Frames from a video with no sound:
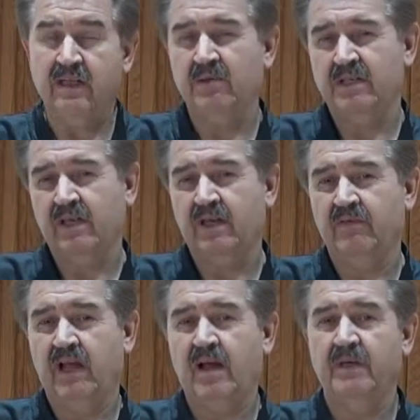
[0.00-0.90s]
which is kind of
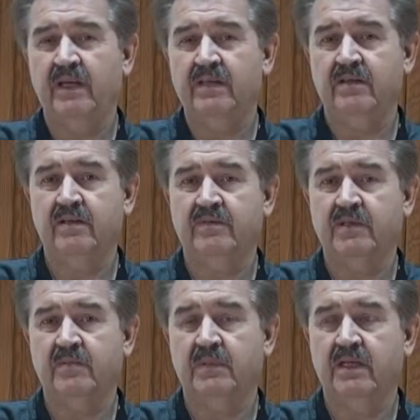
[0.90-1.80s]
a combination of
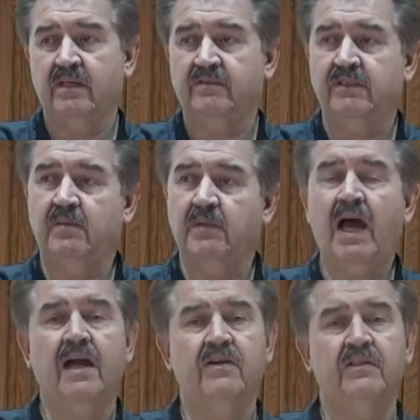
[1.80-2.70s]
some
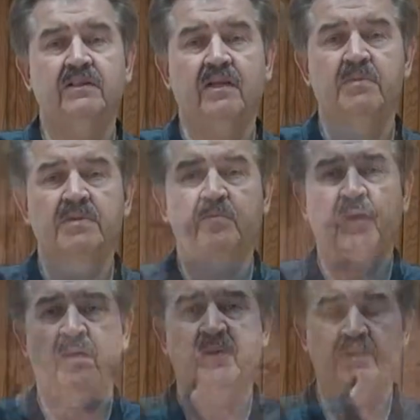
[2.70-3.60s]
hotter types of
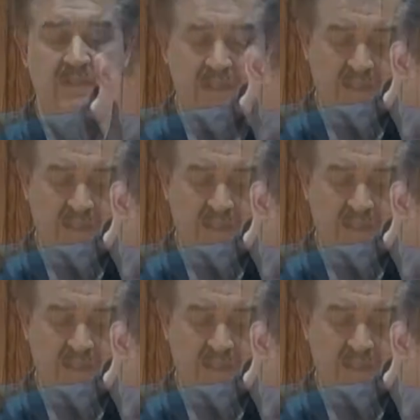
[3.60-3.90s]
peppers.